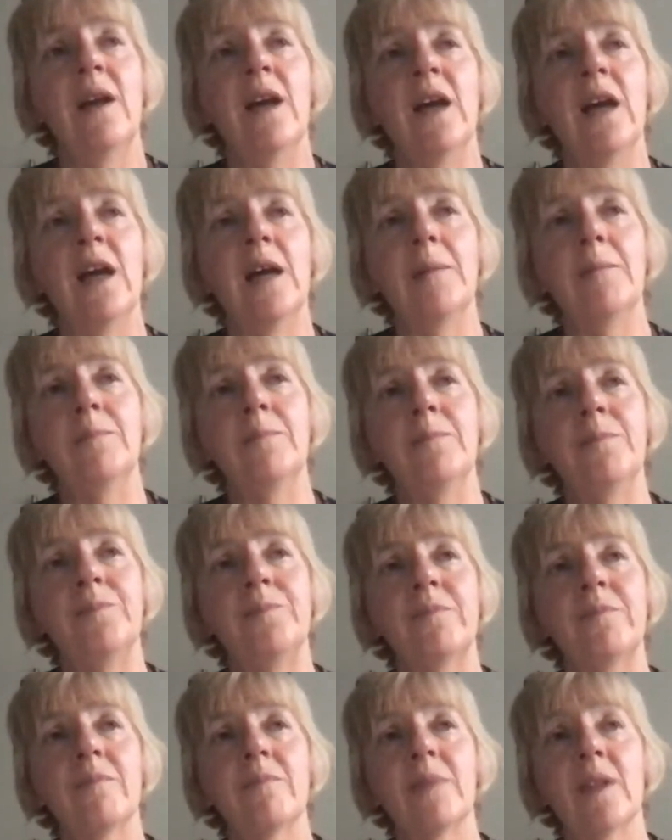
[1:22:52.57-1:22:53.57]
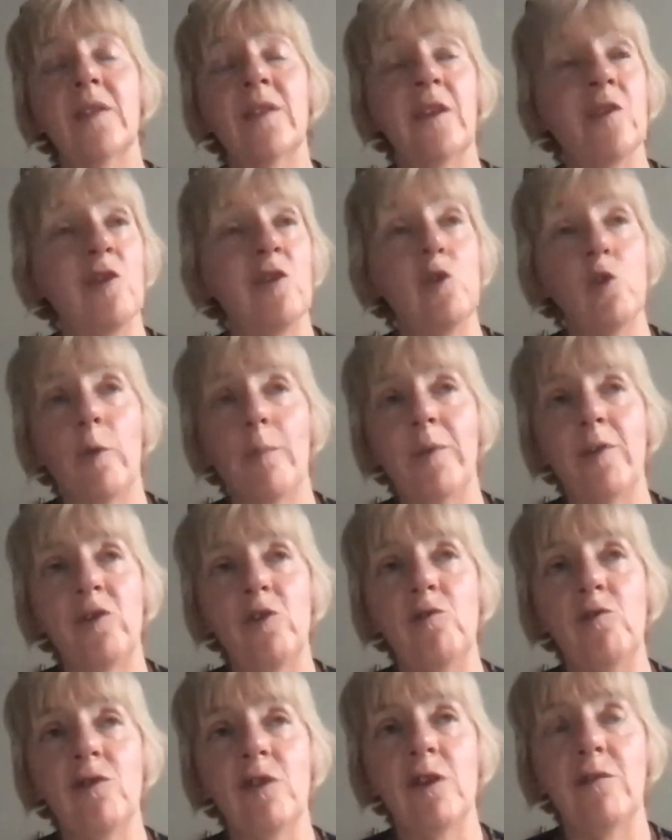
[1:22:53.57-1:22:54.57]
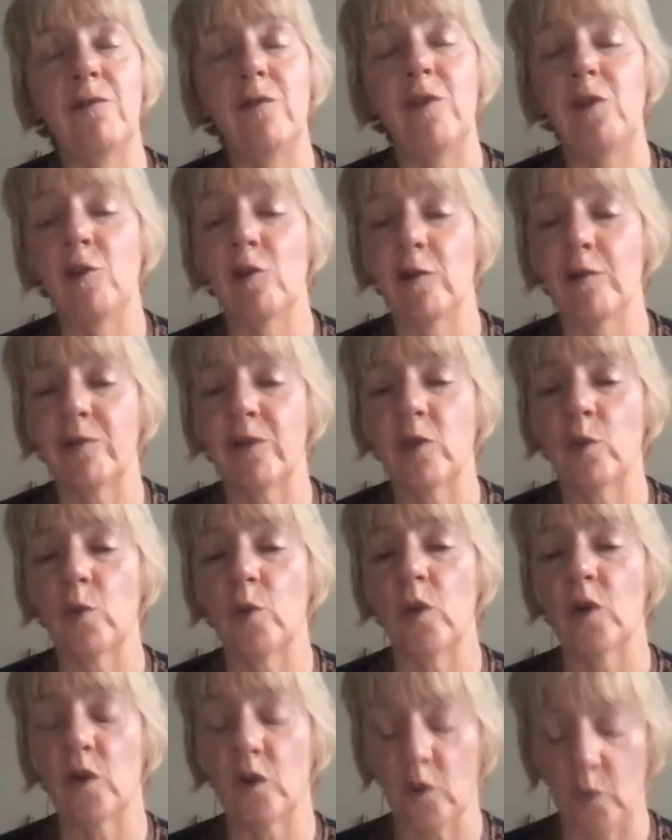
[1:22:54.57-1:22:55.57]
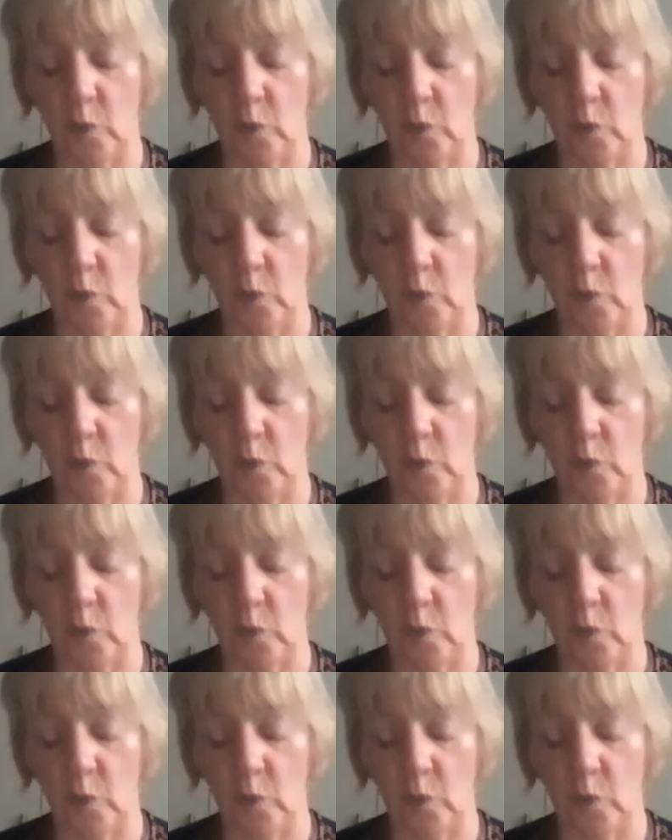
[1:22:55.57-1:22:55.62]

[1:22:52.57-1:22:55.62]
Um, there's a new opportunity for Europe to work